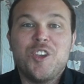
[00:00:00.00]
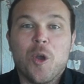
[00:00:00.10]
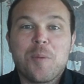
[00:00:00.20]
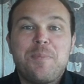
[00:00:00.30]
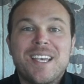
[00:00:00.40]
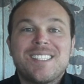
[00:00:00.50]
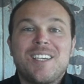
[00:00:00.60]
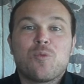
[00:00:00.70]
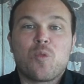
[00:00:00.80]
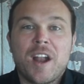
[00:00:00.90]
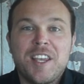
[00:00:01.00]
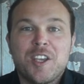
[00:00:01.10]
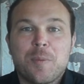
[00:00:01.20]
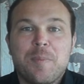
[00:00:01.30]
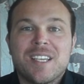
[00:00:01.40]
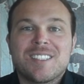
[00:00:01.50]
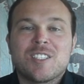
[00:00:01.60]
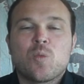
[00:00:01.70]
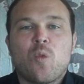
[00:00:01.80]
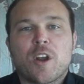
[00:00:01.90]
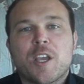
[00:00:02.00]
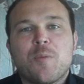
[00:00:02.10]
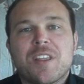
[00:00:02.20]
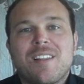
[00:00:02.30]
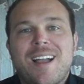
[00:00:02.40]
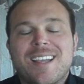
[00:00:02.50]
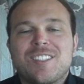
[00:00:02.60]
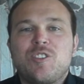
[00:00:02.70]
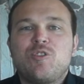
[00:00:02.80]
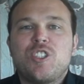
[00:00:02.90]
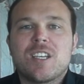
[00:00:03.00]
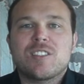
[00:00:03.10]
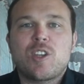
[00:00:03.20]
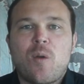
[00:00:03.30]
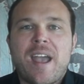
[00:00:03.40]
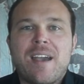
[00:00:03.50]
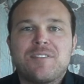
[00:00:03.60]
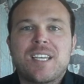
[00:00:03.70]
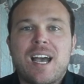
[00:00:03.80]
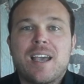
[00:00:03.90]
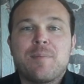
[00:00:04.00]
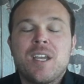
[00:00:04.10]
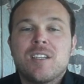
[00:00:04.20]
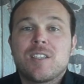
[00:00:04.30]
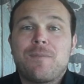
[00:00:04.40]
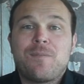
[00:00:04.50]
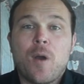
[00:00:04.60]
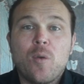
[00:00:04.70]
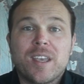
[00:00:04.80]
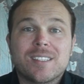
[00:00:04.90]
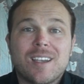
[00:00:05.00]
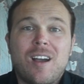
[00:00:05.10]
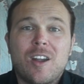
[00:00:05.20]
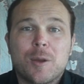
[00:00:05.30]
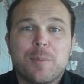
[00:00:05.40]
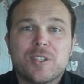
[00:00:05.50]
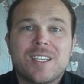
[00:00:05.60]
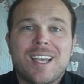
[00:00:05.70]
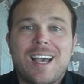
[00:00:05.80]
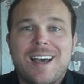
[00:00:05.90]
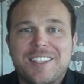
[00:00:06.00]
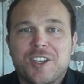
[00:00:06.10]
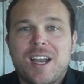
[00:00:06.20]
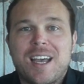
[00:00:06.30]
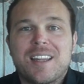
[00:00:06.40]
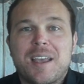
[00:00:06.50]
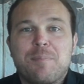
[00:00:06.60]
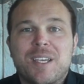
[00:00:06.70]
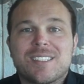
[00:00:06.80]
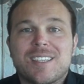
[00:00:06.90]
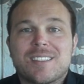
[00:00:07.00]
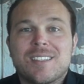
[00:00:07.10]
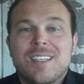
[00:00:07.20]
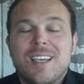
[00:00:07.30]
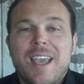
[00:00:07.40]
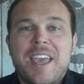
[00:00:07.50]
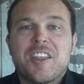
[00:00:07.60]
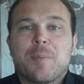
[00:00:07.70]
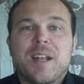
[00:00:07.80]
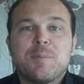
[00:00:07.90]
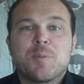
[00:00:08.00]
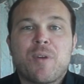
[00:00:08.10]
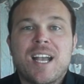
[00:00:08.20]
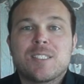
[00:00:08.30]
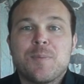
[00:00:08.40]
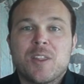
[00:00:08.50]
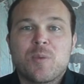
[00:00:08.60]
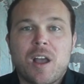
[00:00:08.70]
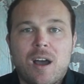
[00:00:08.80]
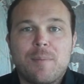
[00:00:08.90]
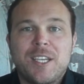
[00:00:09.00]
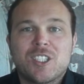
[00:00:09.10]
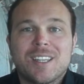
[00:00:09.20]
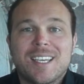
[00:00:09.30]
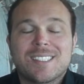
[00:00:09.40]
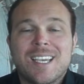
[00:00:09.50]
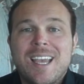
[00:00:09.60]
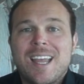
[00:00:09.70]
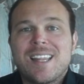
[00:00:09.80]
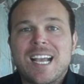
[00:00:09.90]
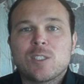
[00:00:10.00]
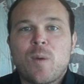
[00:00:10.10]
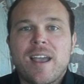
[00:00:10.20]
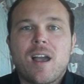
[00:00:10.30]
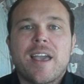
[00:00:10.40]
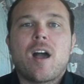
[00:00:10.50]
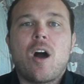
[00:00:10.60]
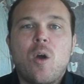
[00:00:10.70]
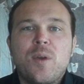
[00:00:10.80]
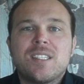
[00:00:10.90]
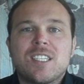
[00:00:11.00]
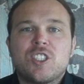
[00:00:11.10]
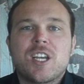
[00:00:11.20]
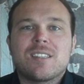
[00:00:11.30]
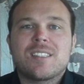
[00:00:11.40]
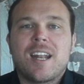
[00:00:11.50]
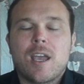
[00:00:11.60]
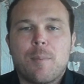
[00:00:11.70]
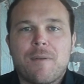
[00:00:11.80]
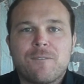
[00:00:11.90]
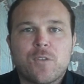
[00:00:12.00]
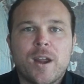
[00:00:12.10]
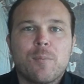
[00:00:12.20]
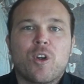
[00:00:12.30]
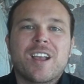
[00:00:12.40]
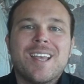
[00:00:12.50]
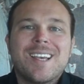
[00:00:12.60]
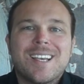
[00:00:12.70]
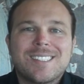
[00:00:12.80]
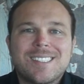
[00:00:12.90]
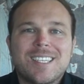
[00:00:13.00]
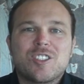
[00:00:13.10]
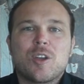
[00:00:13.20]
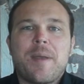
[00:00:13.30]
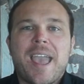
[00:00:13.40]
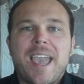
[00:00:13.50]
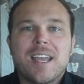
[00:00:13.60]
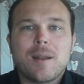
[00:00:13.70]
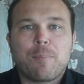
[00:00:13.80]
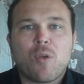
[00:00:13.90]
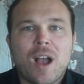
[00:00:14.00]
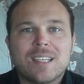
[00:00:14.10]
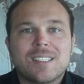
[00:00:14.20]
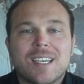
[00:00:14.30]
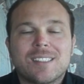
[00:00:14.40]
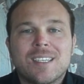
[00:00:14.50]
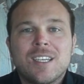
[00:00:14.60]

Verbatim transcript: You're busy running your business, working with clients. You just don't have time to focus one hundred percent on your online business. Hey there, my name is Brad Smith with Automation Links, and that's why I always suggest setting up a framework, a system, and a process